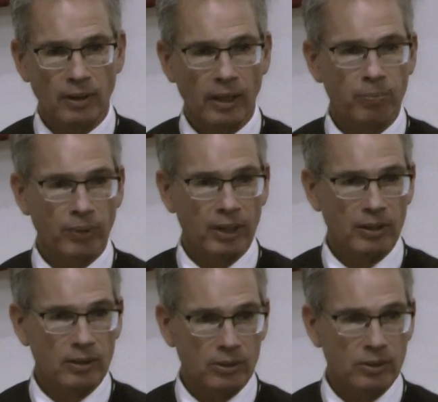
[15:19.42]
I pray
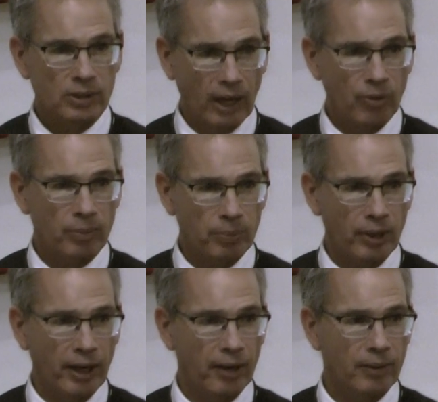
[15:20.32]
that this is our
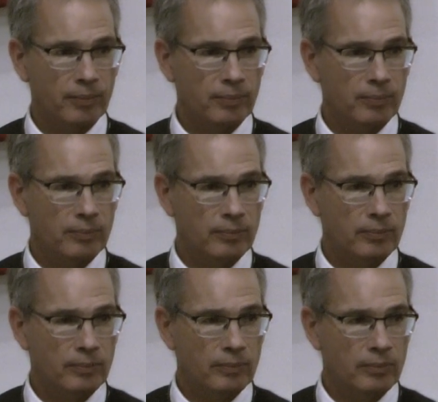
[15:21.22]
prayer.
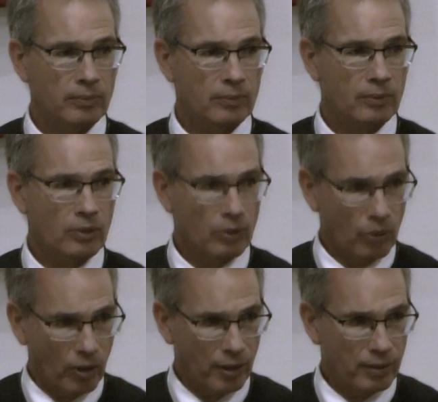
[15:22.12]

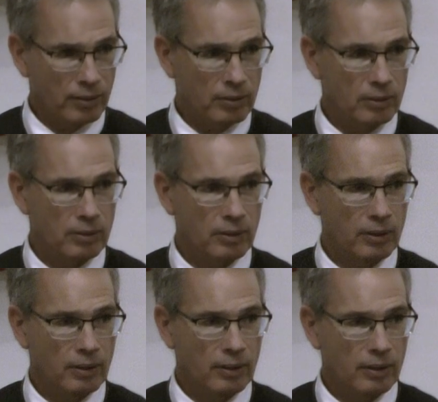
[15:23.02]
Lord,
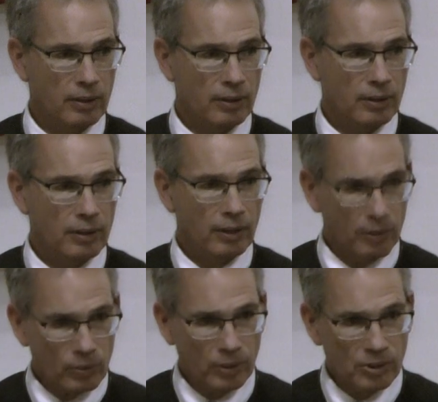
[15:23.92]

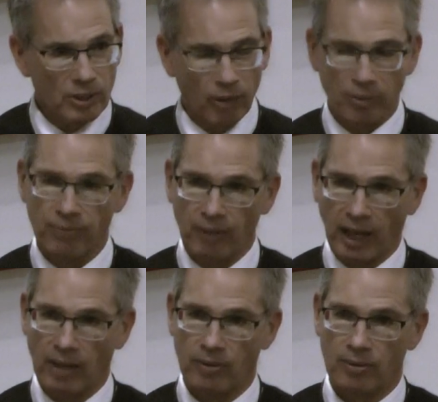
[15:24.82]
increase our
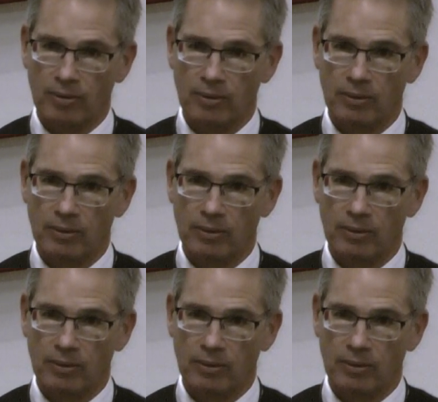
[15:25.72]
faith.